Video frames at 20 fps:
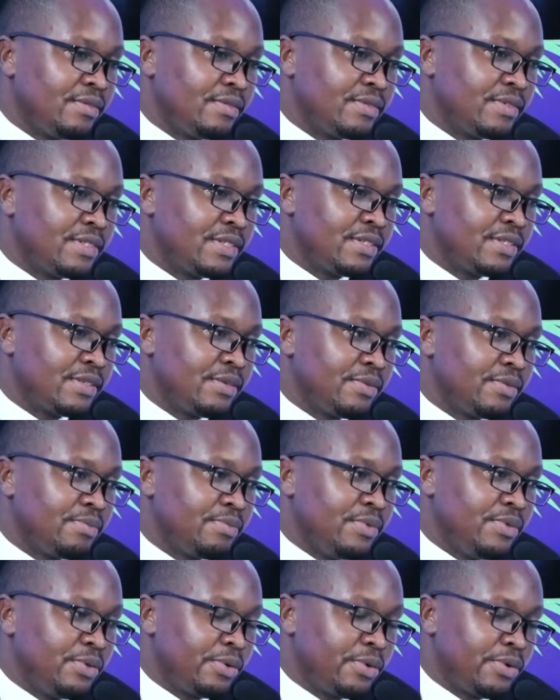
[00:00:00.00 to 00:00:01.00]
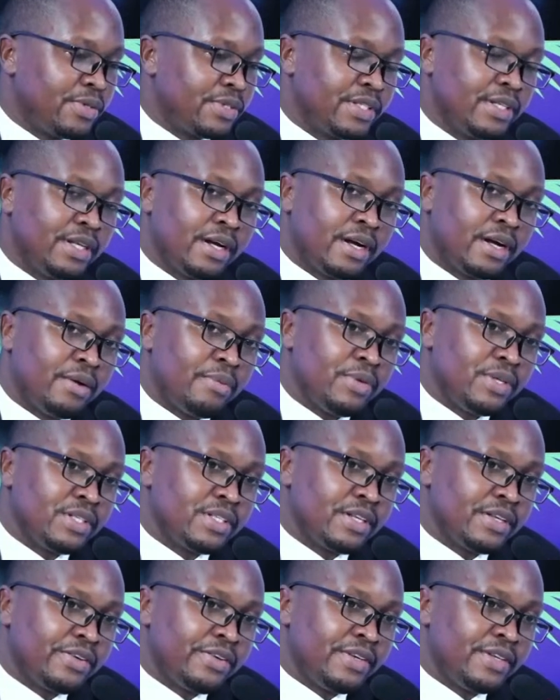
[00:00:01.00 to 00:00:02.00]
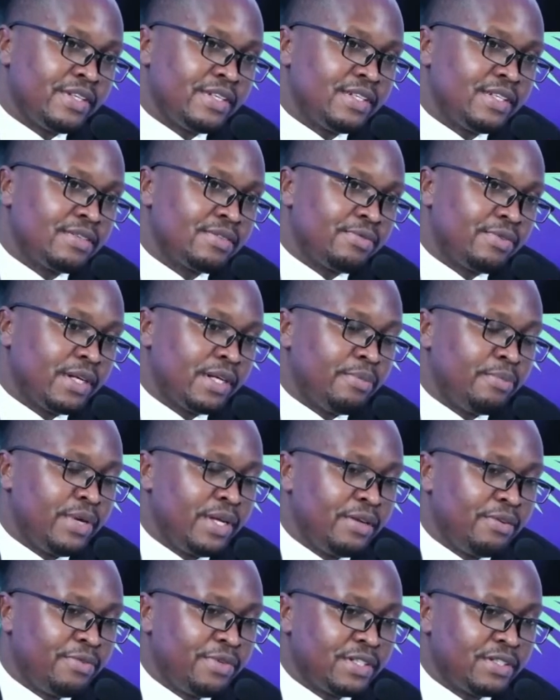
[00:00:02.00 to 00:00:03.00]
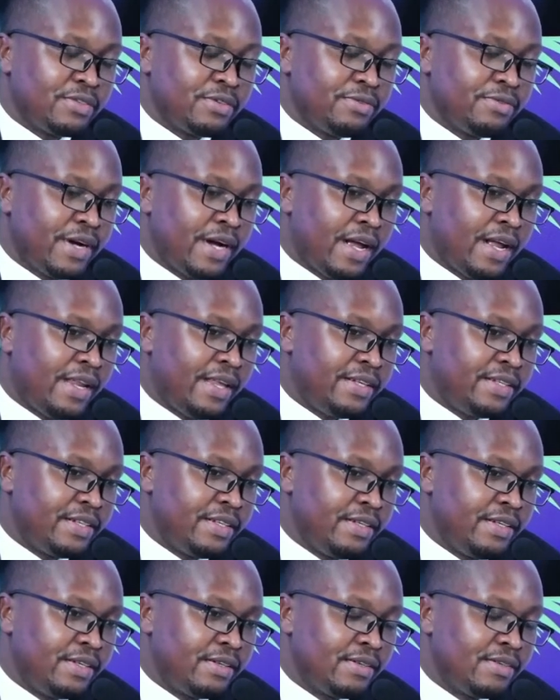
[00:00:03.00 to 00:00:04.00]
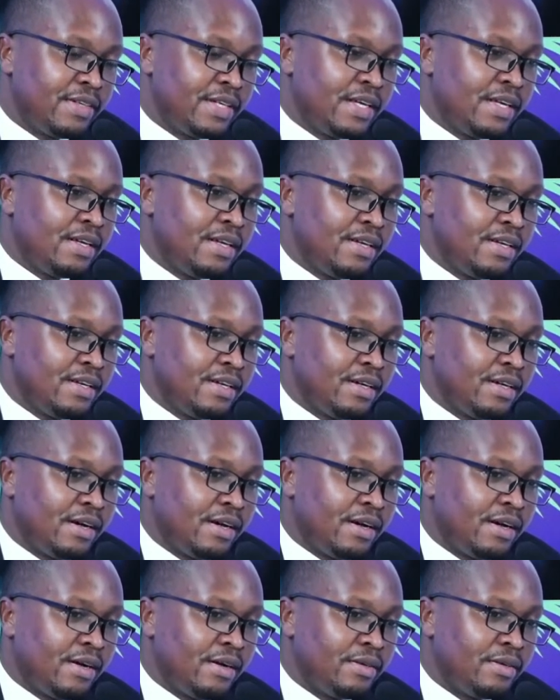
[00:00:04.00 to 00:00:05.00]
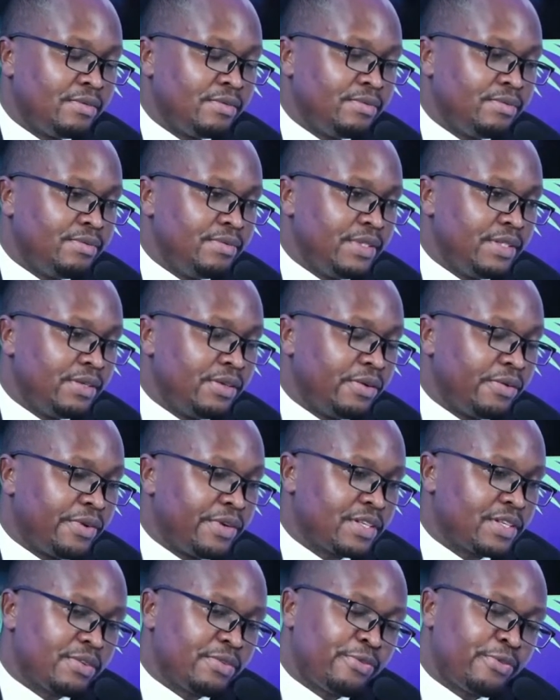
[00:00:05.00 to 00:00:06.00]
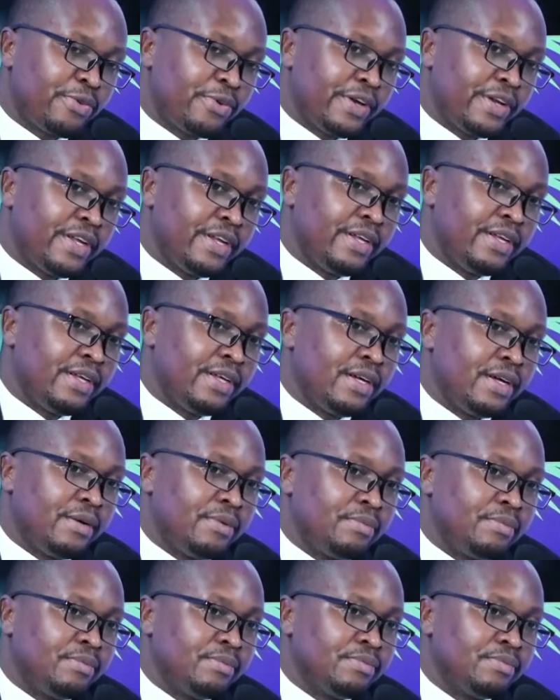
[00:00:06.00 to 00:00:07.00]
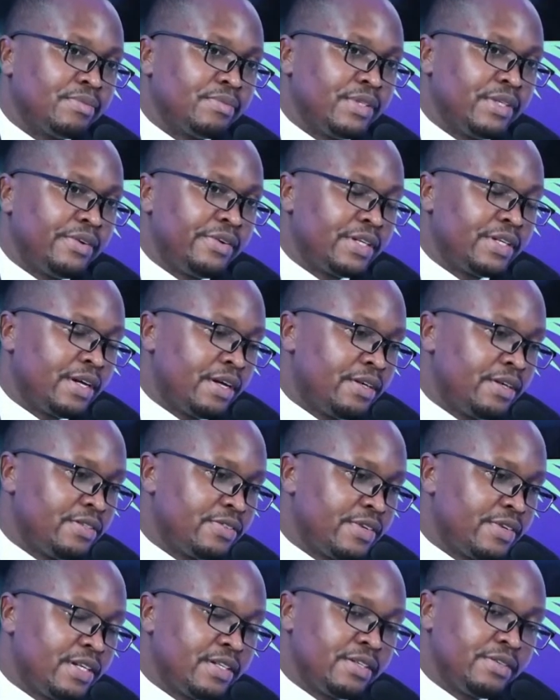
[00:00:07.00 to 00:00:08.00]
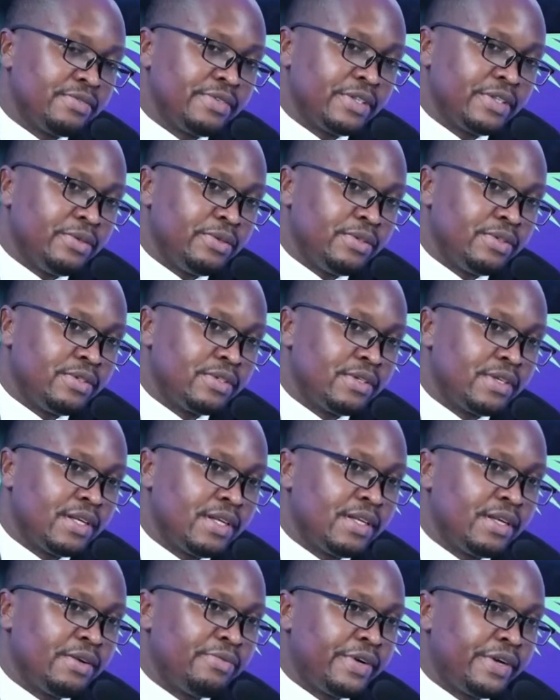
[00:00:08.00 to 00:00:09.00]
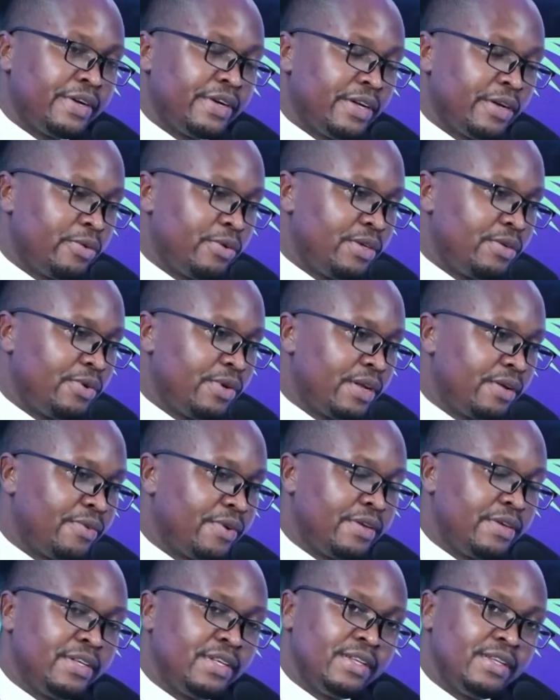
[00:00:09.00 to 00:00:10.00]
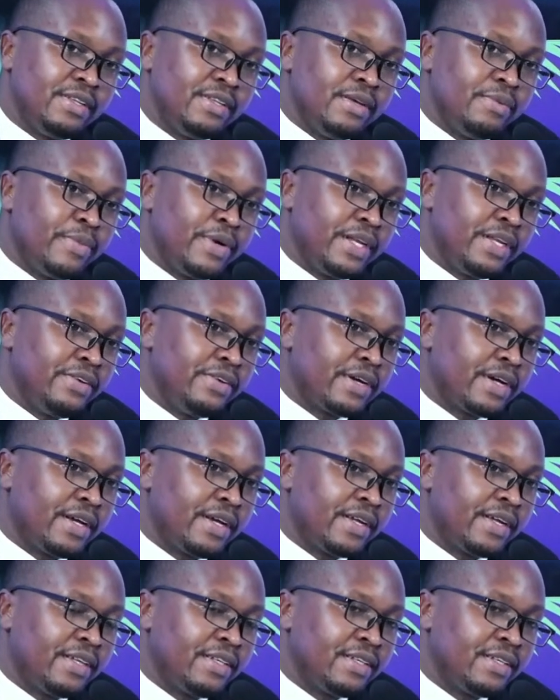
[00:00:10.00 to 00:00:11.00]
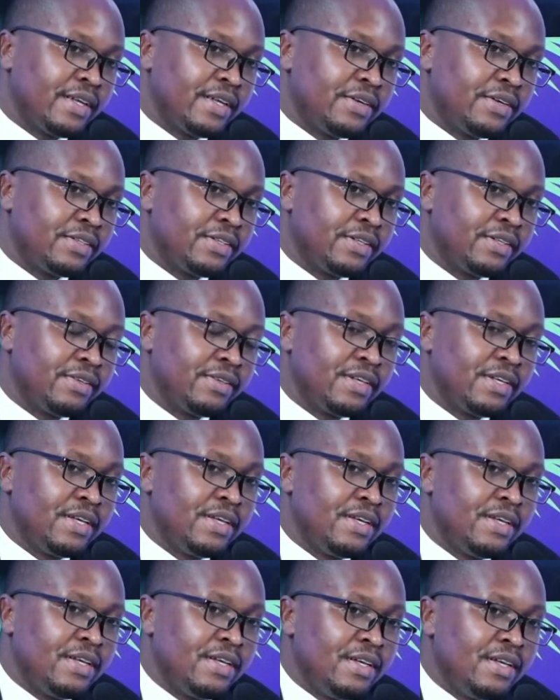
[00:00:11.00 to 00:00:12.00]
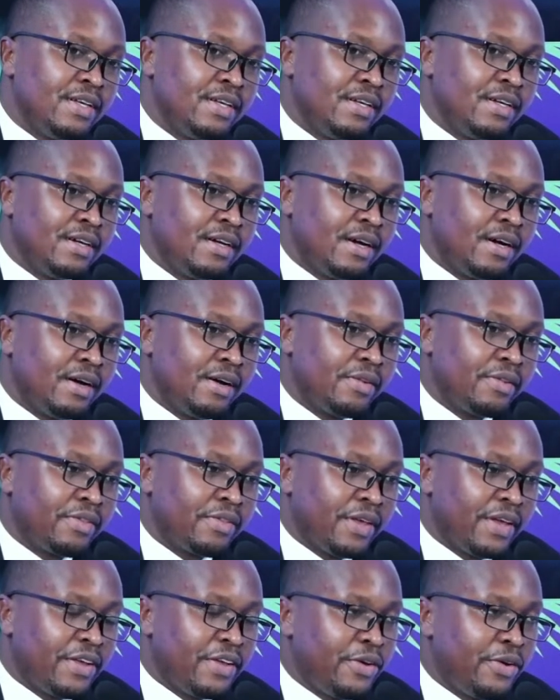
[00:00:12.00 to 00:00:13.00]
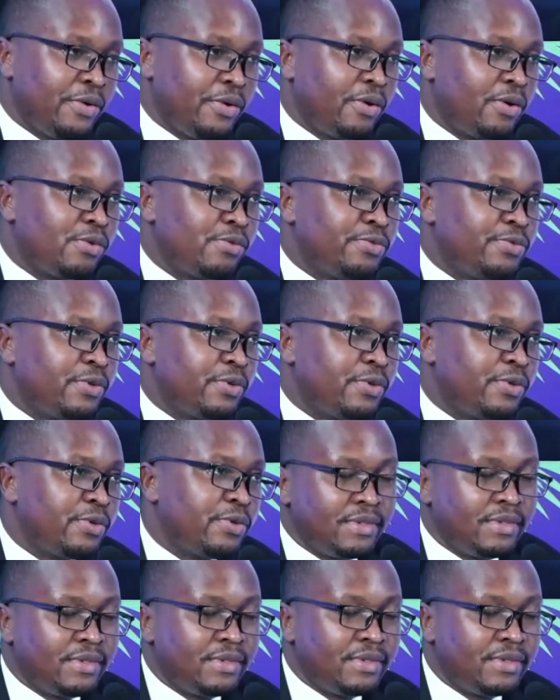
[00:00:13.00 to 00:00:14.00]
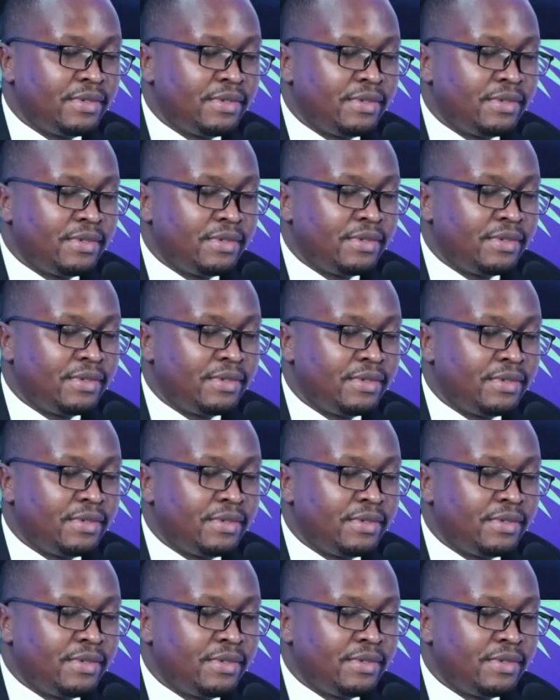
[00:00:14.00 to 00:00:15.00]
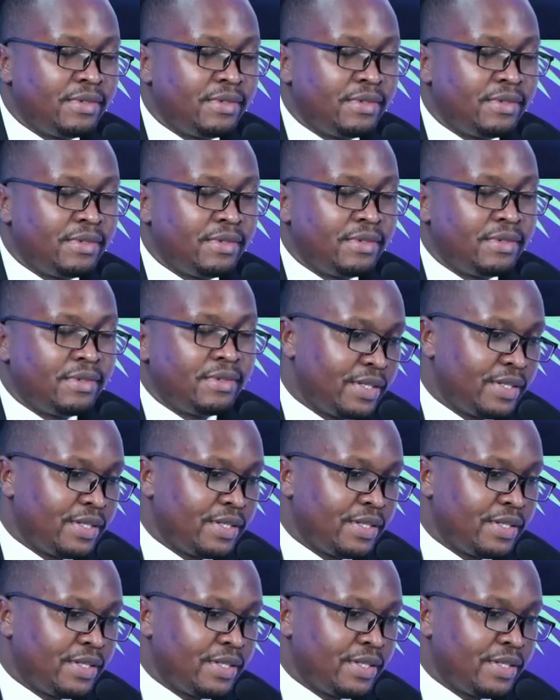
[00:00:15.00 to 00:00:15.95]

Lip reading: So do consider government securities for the benefits we've highlighted. Risk-free, the return is relatively good, and they're very liquid. Whenever you need the money, you can get it out. Thank you all for, wish you all the best.